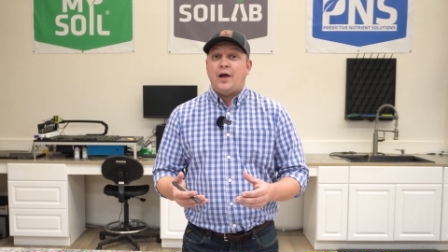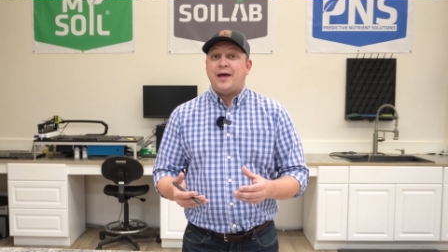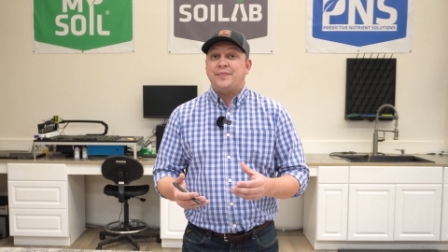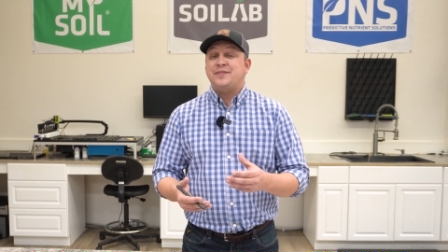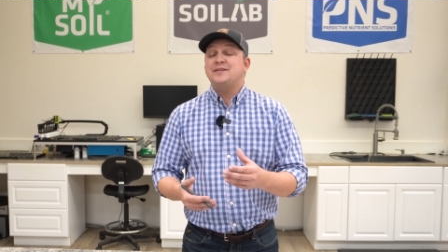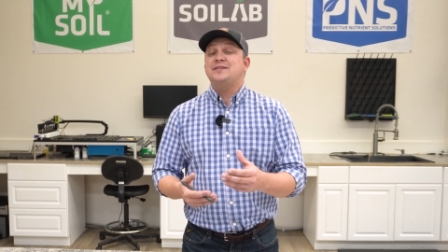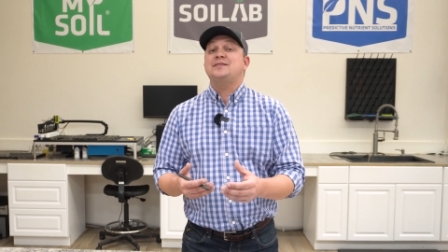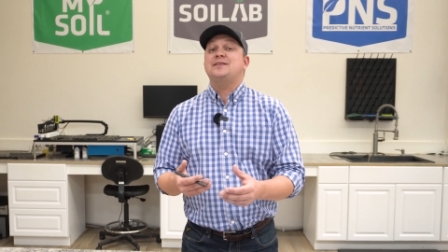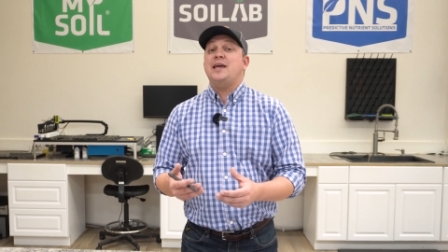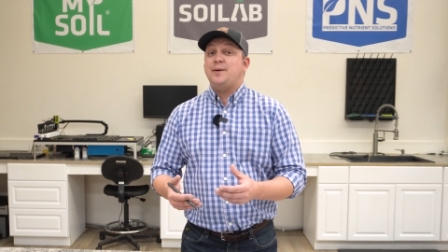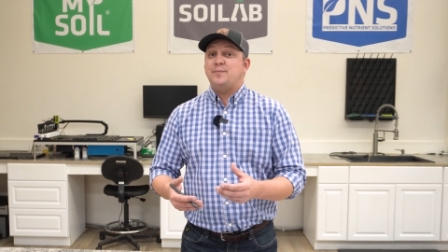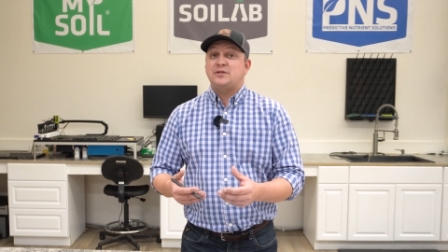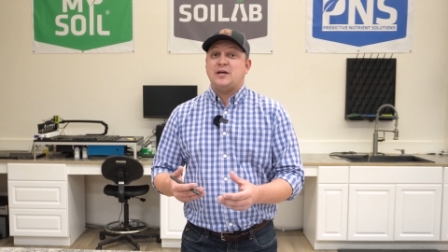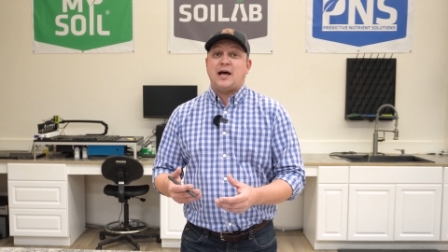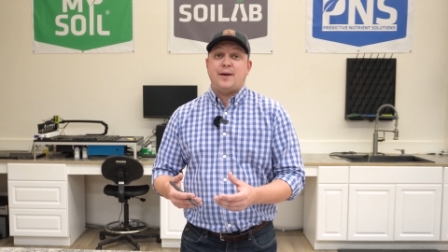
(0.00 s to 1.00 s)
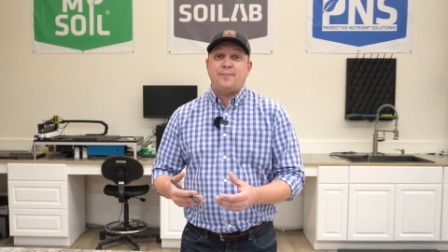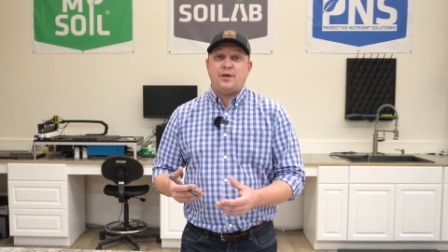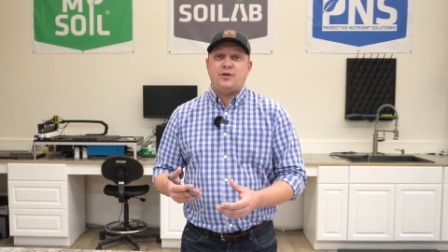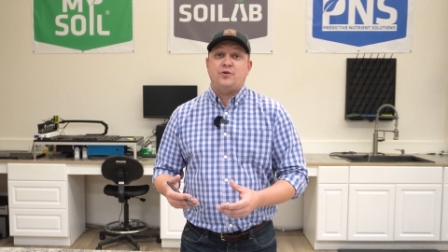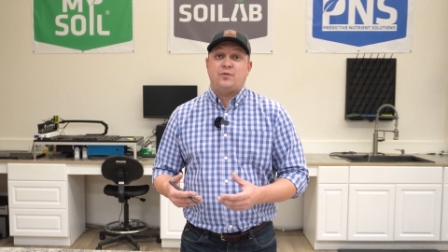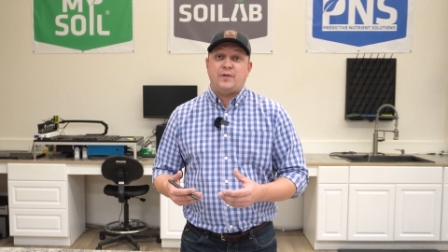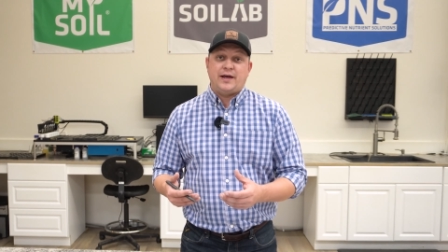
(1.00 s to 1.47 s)
at the same time
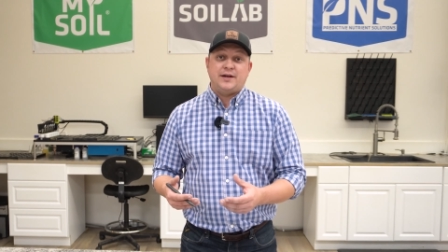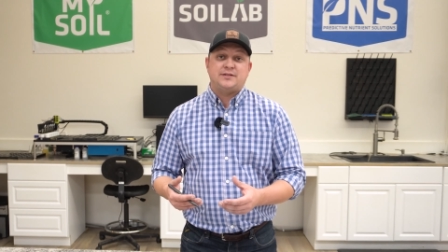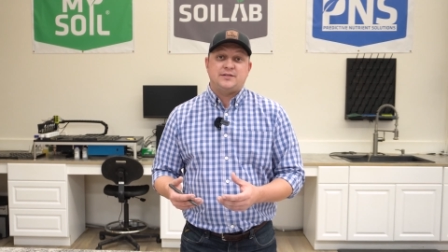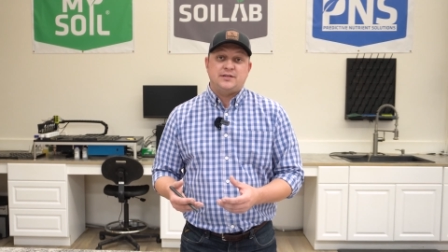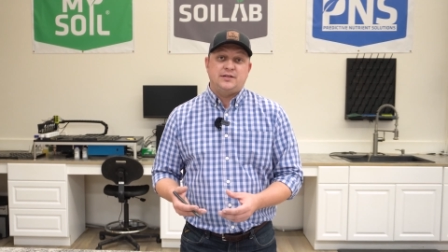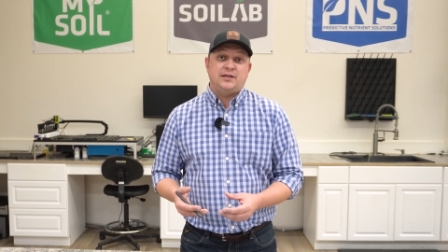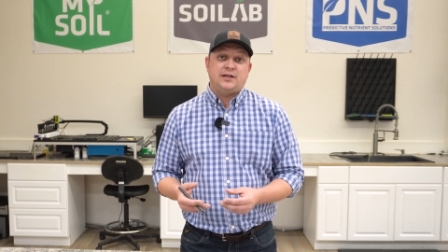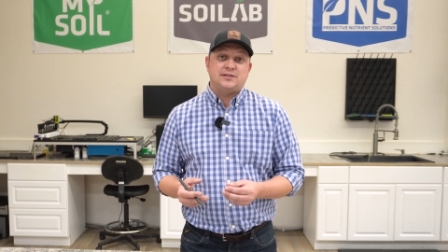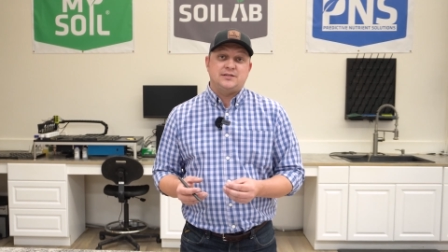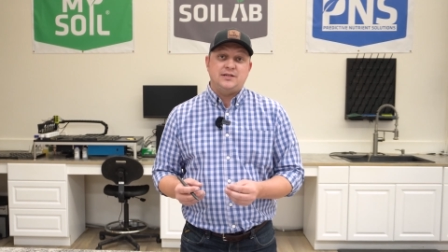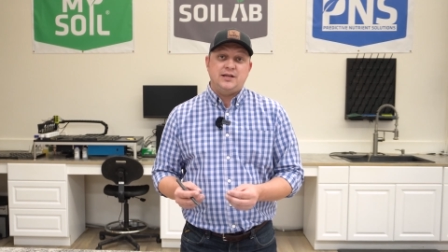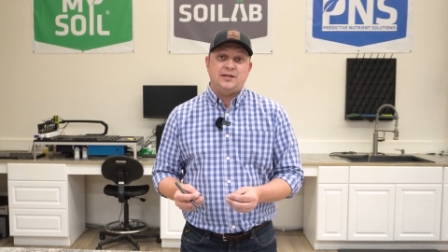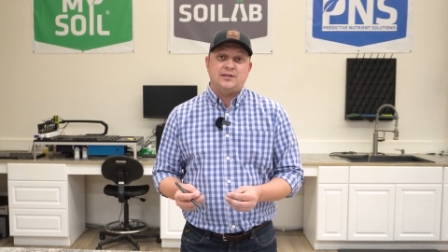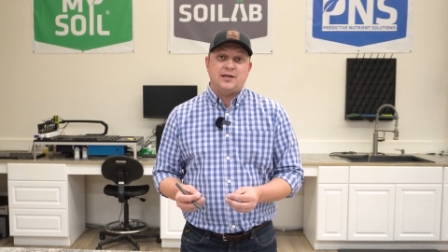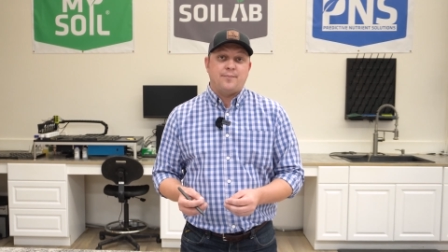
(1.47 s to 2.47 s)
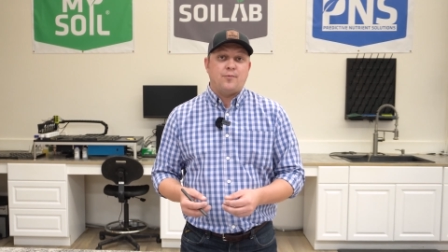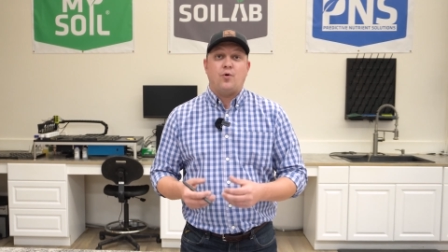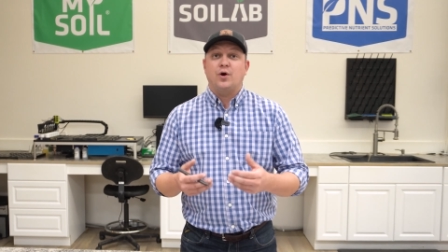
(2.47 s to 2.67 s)
that your lettuce seedlings need them.